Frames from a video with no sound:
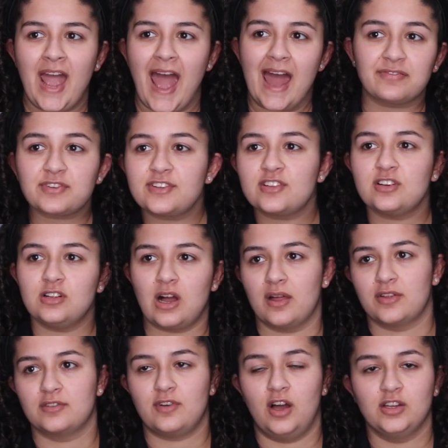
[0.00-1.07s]
every single
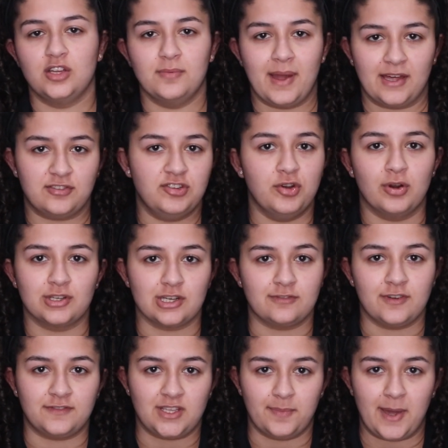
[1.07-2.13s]
other volume has
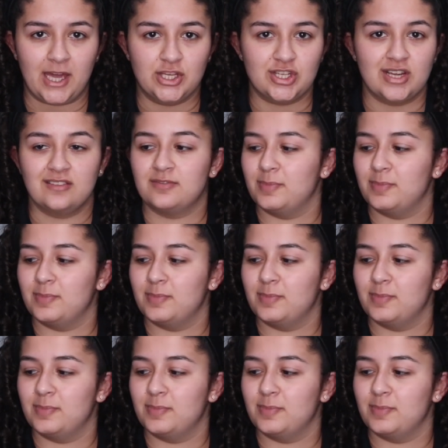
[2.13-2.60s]
250 pages,